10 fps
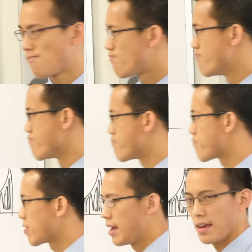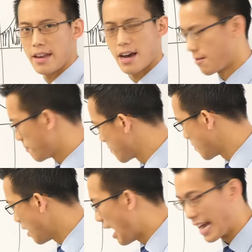Hmm. Now,
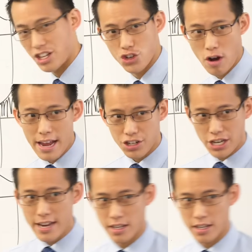I can try to shade